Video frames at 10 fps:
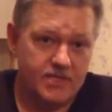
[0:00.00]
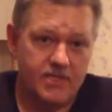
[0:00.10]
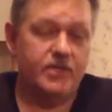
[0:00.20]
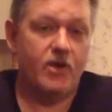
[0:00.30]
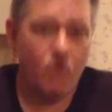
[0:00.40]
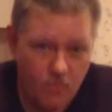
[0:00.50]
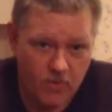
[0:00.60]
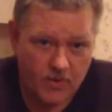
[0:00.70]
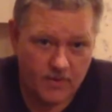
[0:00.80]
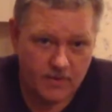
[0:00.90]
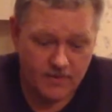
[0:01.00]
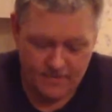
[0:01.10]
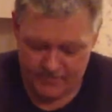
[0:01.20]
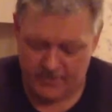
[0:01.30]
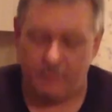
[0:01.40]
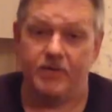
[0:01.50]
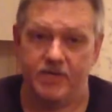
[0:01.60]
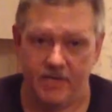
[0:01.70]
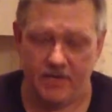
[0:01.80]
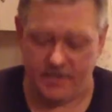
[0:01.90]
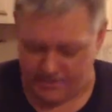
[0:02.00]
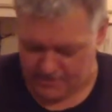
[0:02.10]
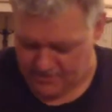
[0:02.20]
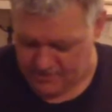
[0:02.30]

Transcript: that it don't work, but it does.